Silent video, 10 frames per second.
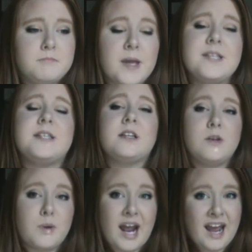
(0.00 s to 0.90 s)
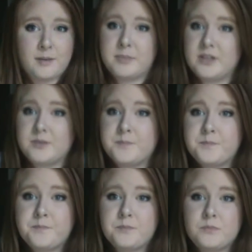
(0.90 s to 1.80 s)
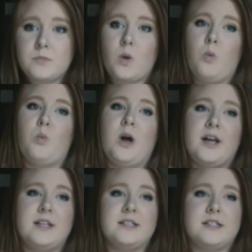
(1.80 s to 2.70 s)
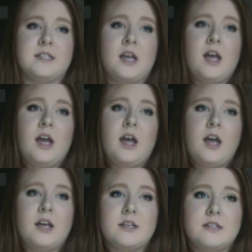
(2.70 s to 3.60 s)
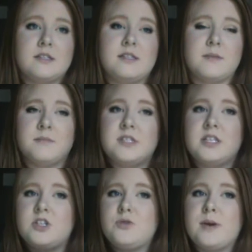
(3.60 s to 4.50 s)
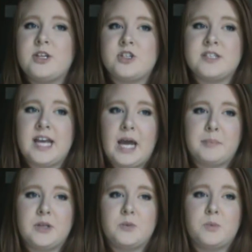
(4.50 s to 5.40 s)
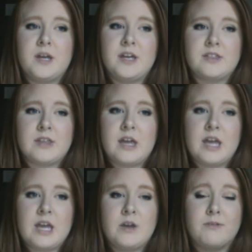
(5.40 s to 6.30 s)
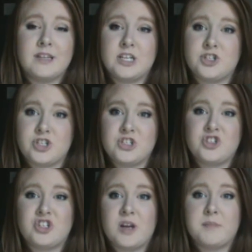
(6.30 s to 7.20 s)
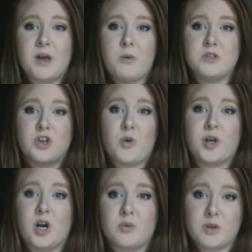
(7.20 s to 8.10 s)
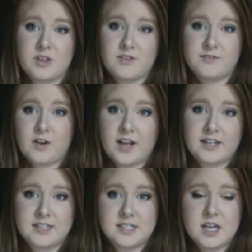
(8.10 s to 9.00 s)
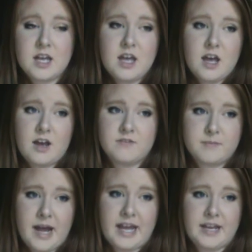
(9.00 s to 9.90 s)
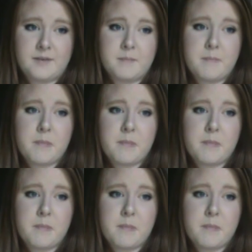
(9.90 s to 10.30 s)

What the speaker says: basically what happened was some situations happened with a relationship that was going on with a friend of mine,